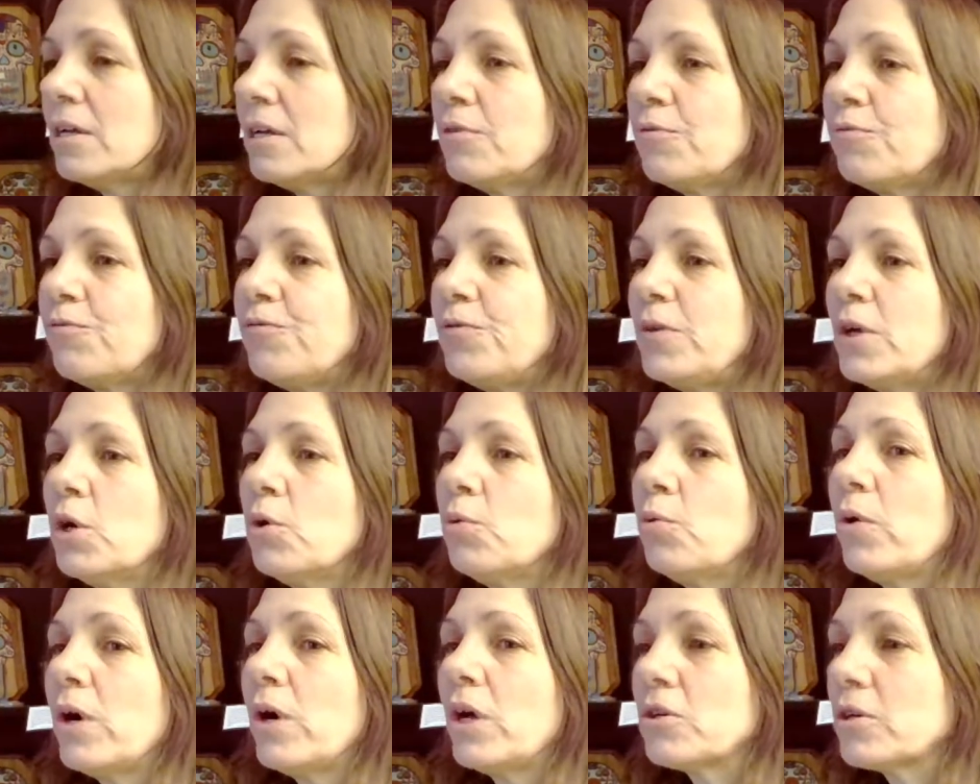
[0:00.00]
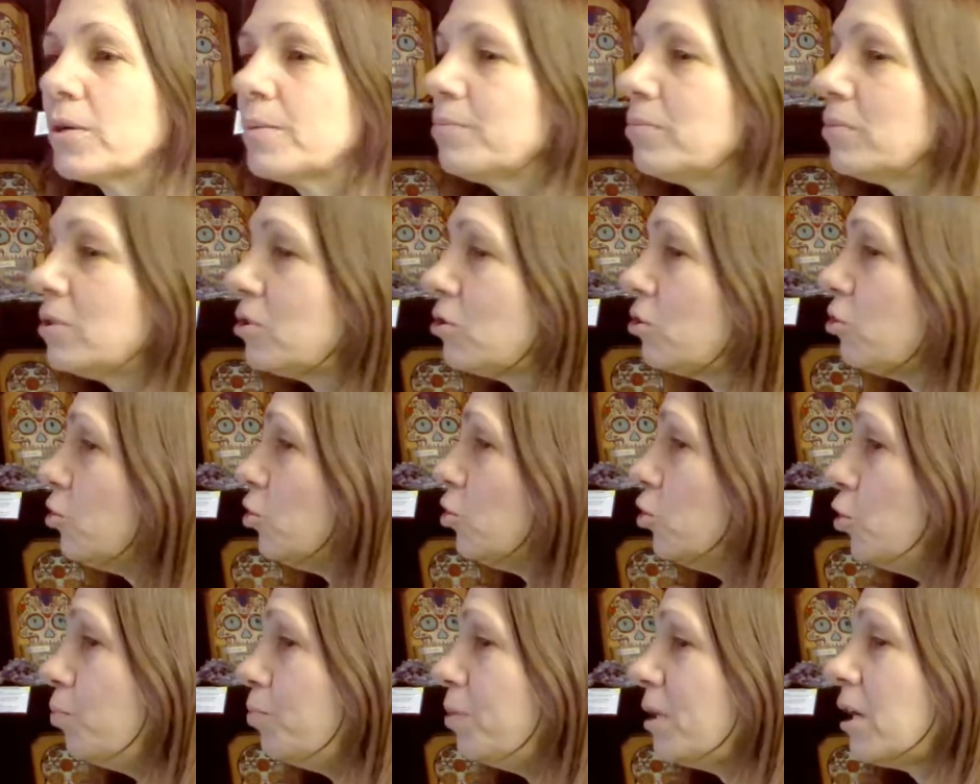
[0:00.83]
feel welcome
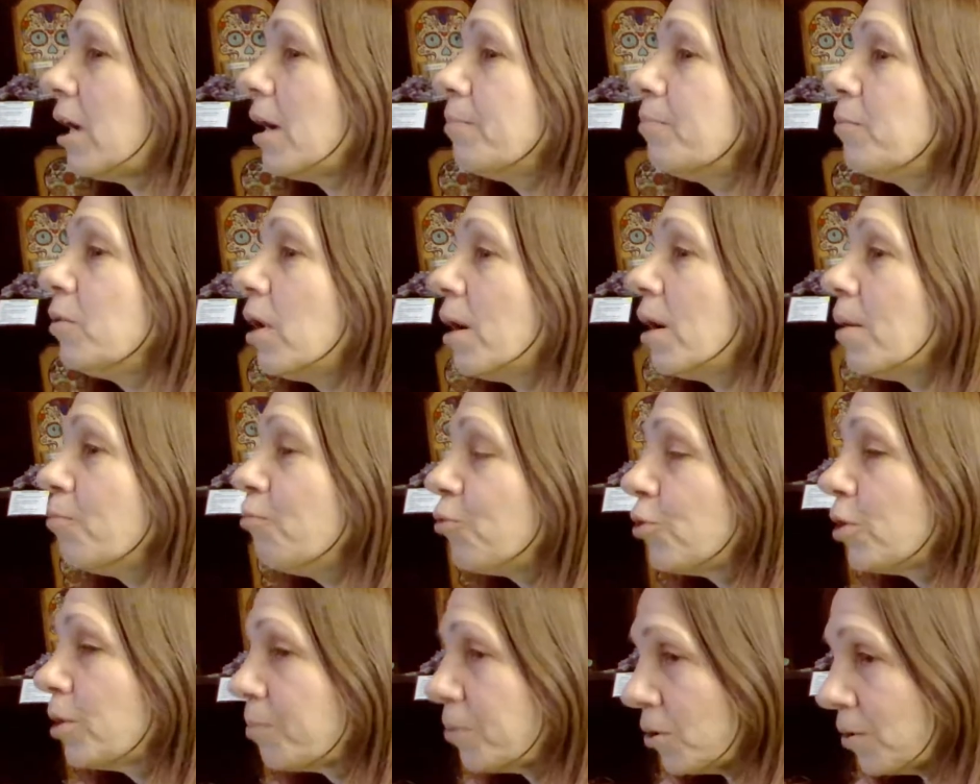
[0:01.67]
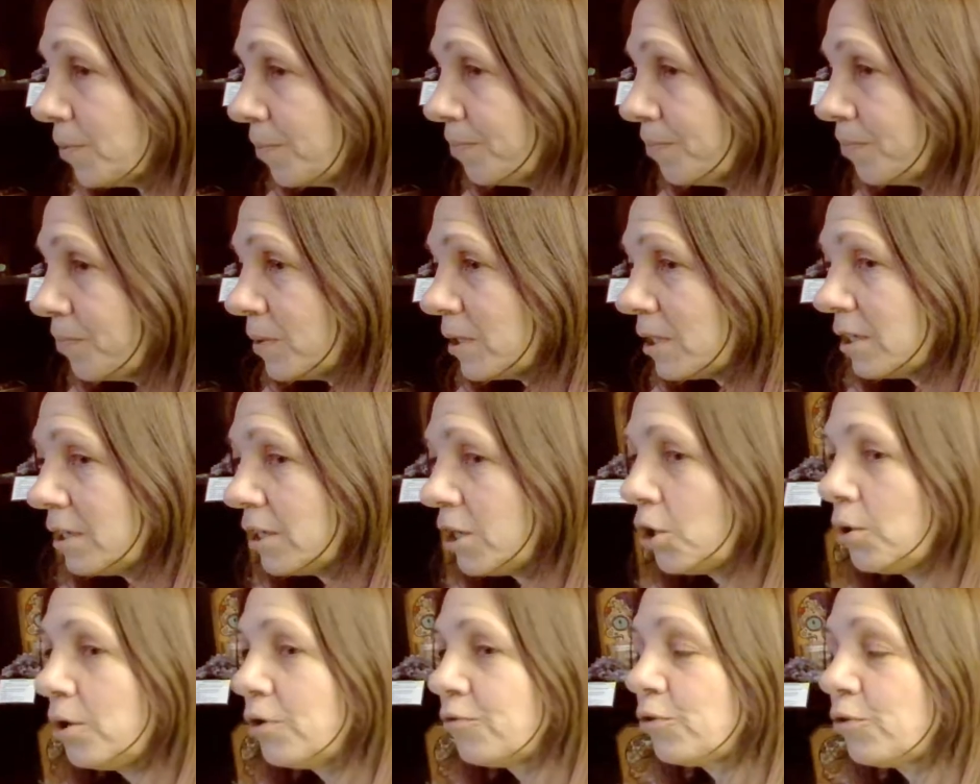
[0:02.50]
to become comfortable. You
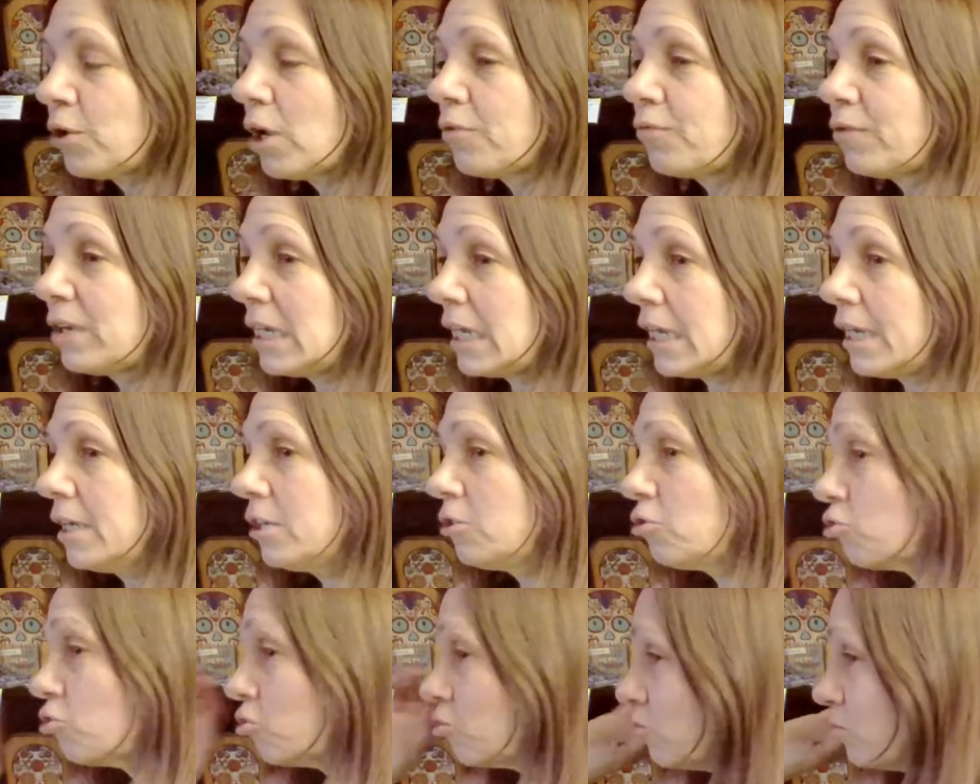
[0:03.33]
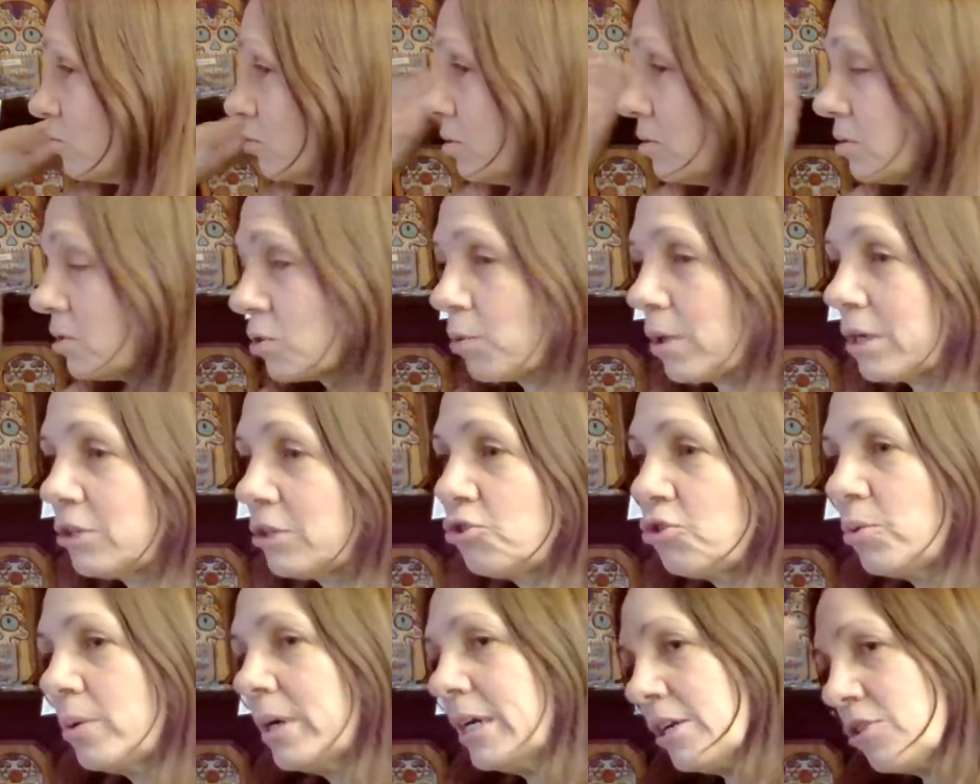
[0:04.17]
know, if you have an itch, scratch
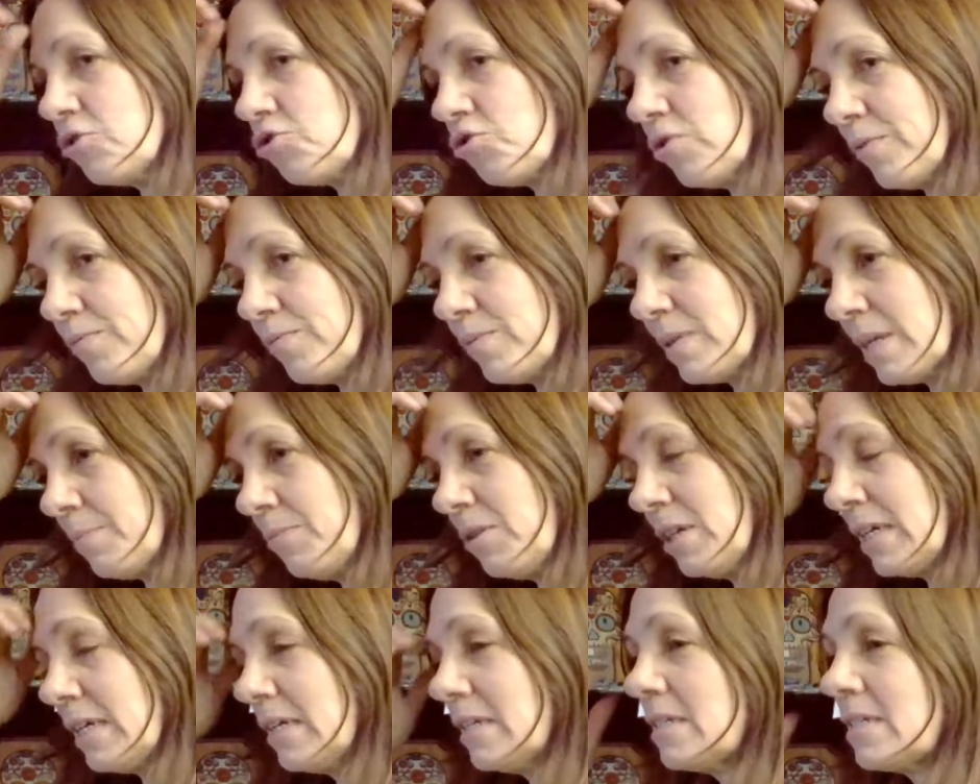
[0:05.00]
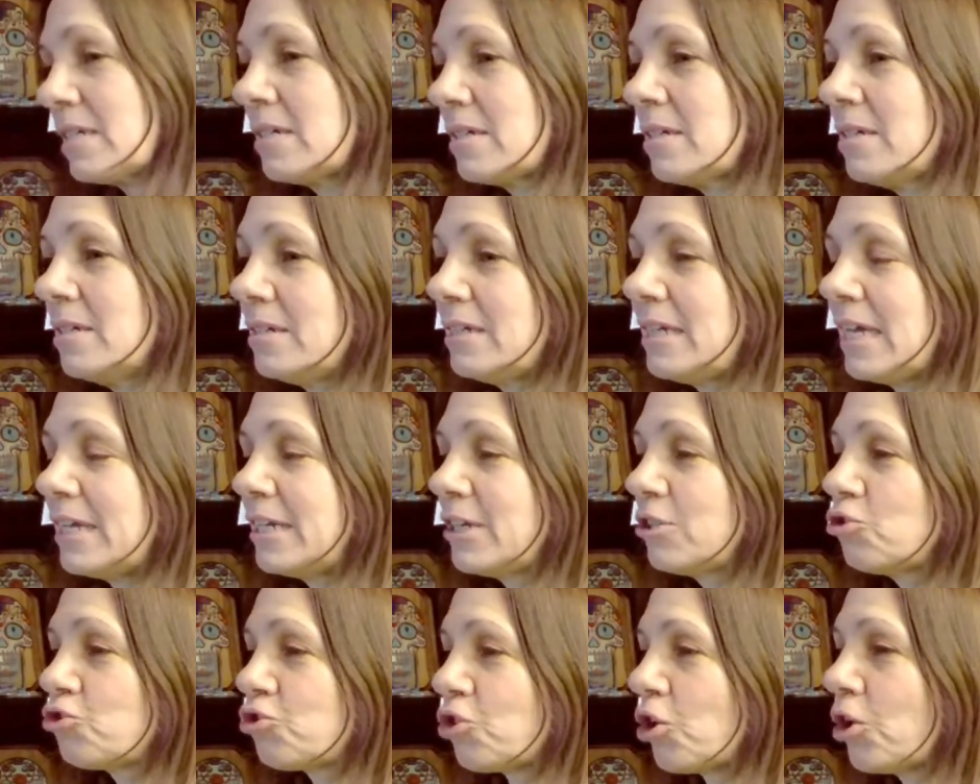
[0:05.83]
your itch. If something is
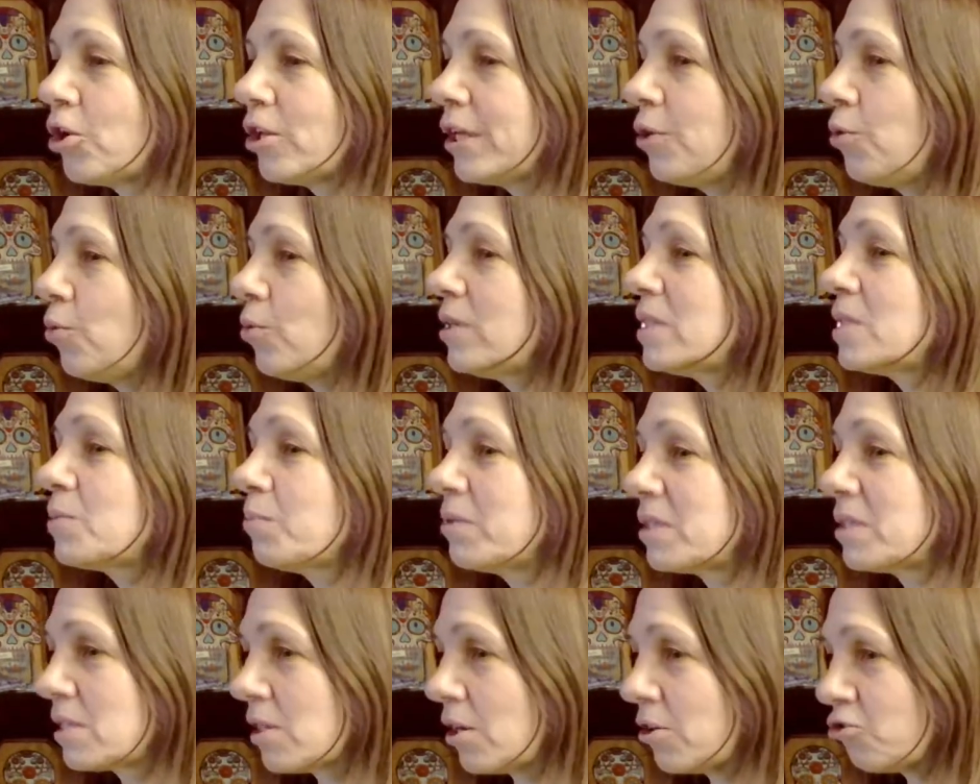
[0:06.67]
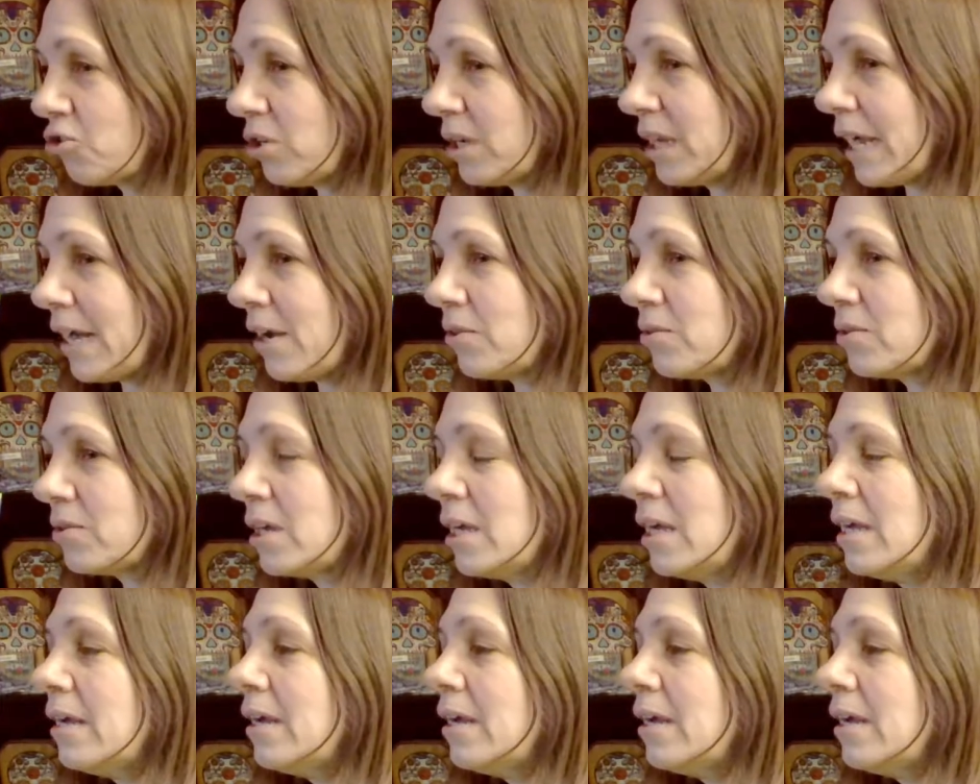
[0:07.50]
getting Charlie horse, massage it out.